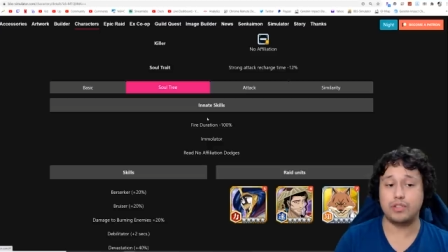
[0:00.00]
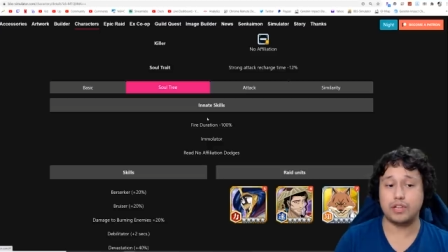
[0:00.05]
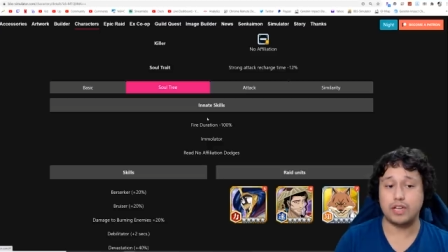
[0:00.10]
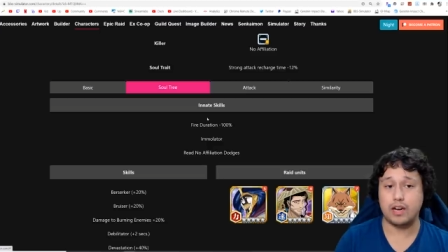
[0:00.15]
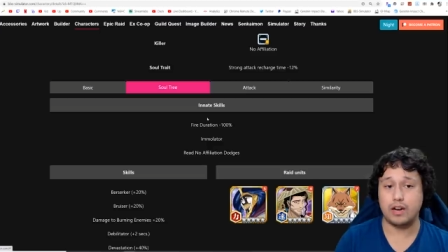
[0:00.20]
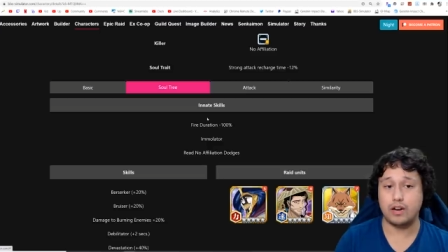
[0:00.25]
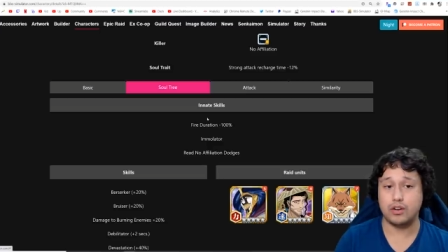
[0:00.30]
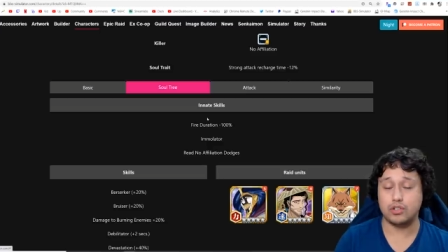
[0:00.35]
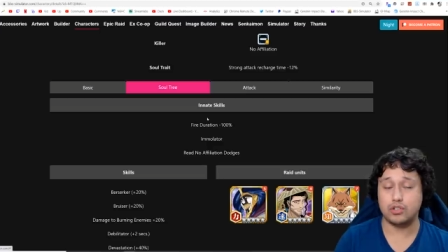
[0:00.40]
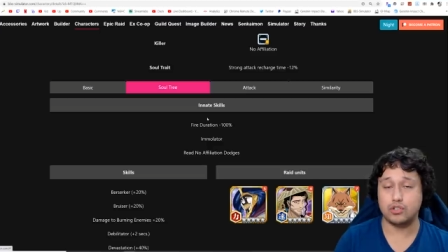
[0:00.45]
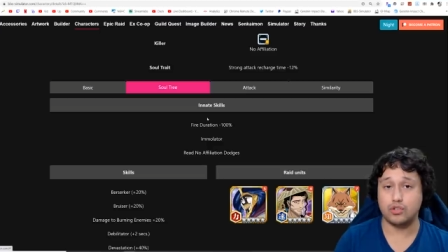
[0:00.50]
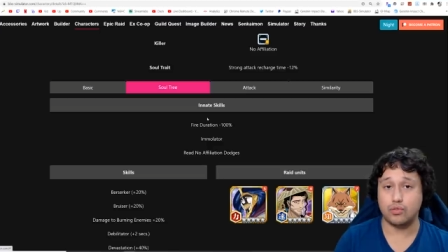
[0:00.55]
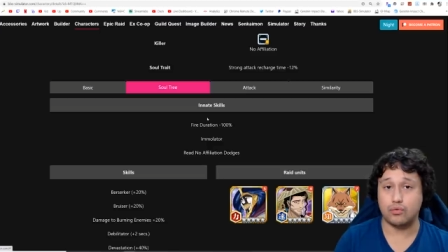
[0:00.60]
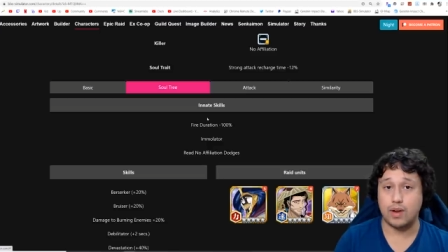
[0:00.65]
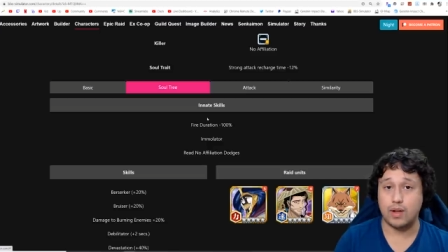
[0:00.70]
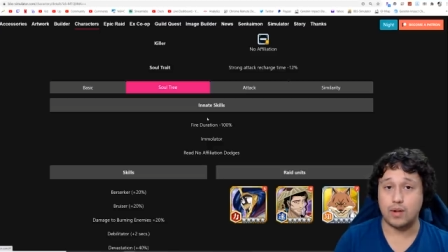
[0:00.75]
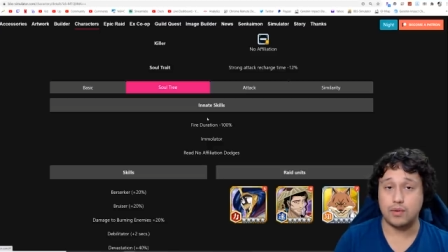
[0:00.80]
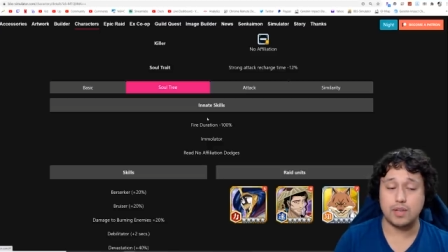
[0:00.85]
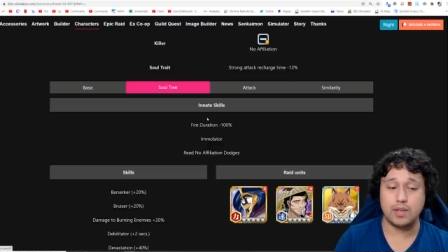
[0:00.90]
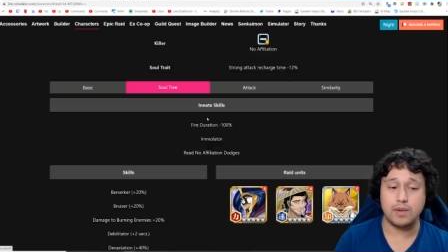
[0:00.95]
characters
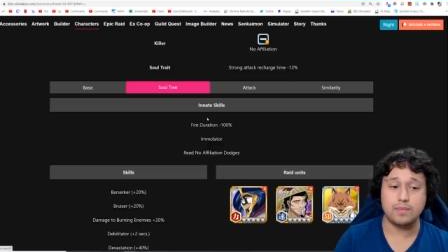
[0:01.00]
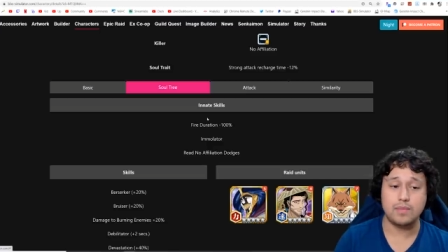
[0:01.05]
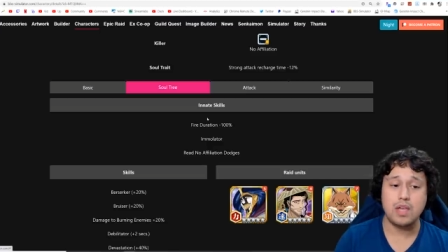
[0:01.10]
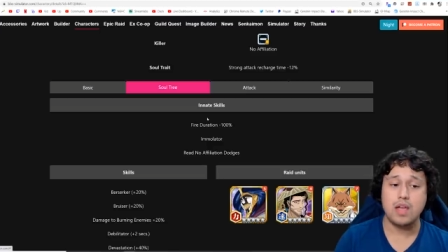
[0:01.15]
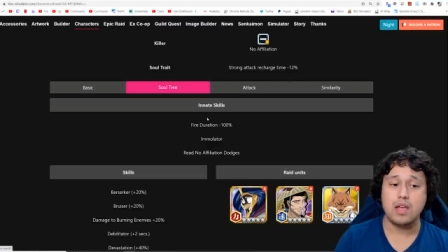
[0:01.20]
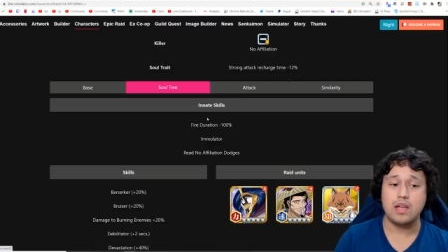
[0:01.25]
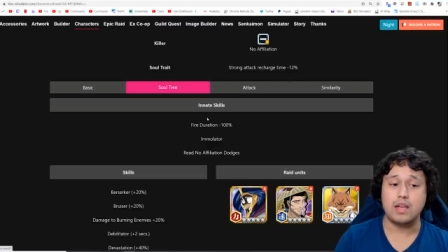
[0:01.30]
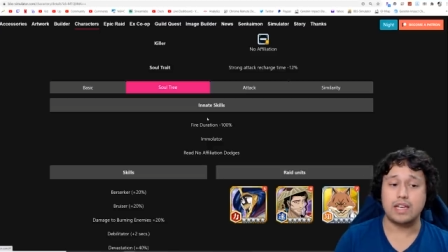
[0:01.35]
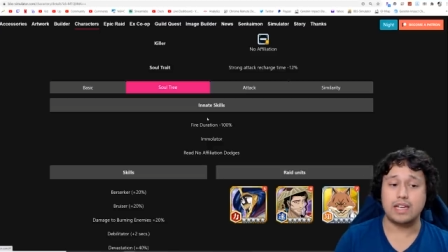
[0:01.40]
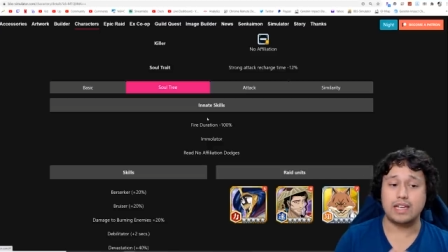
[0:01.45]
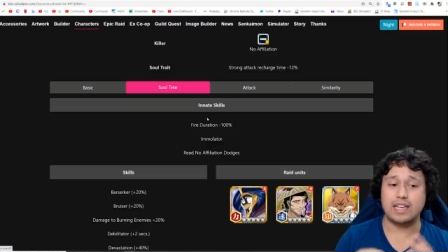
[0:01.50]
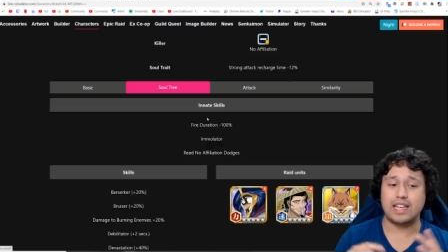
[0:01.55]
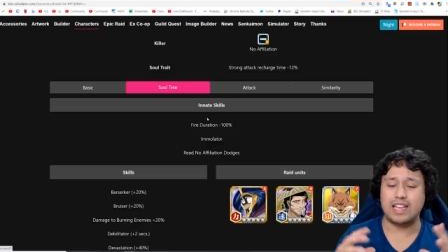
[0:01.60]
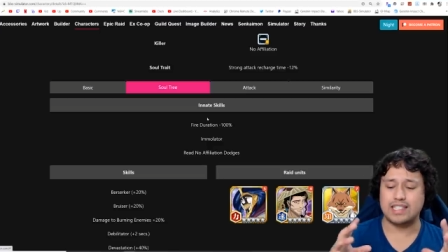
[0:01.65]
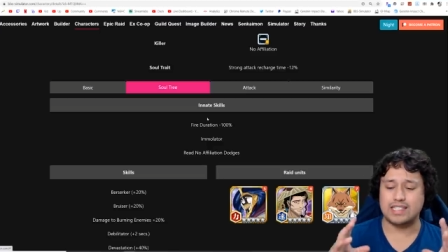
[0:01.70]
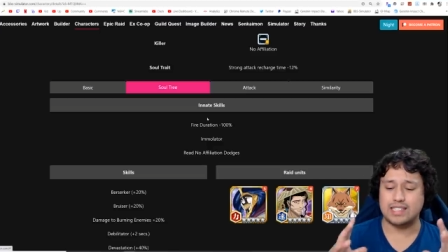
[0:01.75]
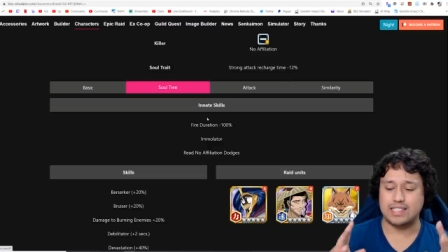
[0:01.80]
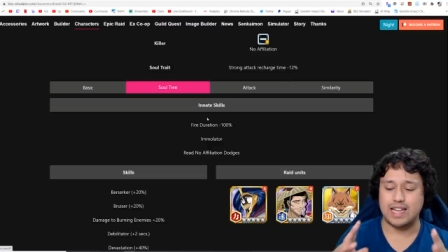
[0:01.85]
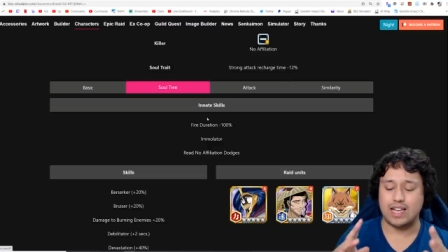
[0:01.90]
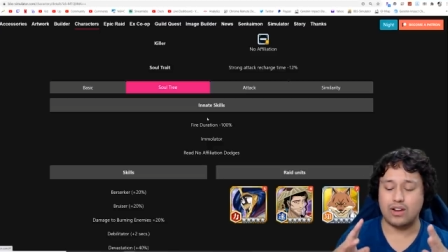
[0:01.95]
around him in a
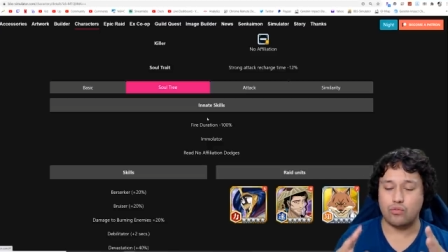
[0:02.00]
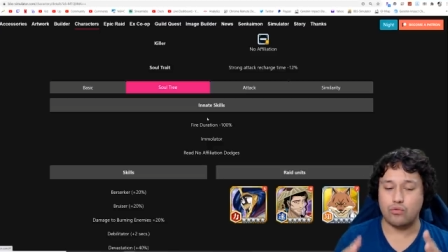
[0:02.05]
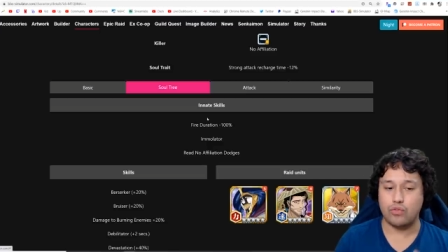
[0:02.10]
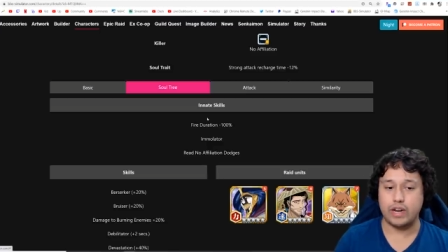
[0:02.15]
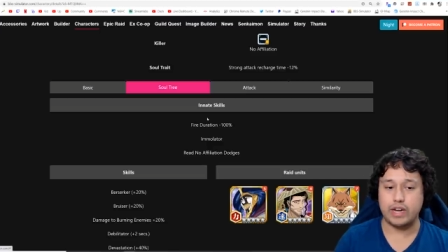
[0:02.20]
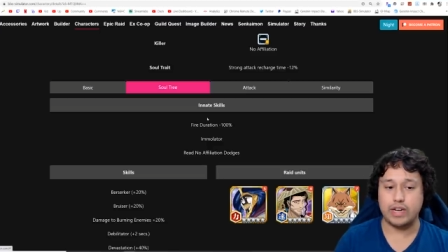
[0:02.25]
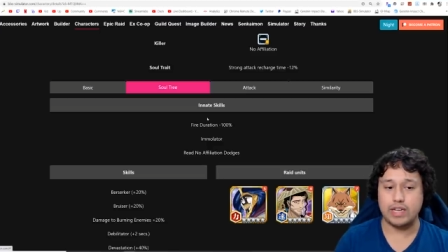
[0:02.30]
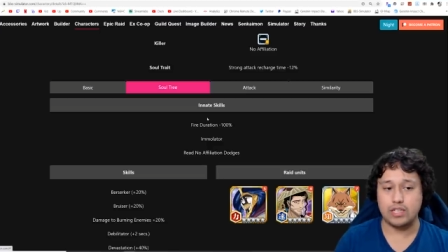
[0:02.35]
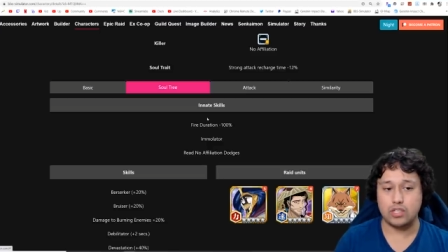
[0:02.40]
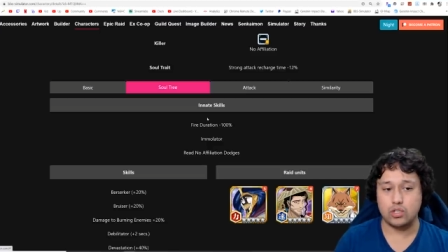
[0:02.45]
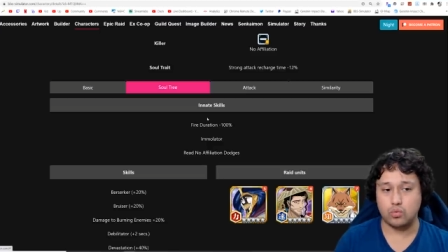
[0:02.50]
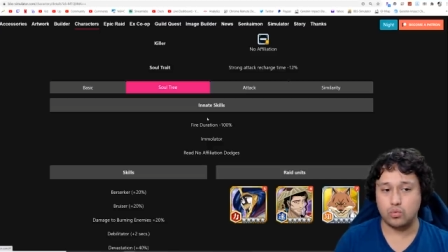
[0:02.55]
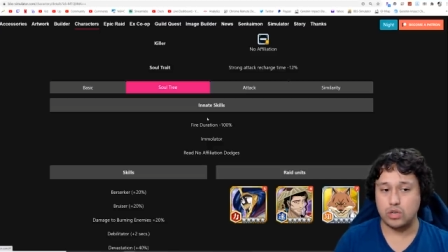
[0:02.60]
set radius.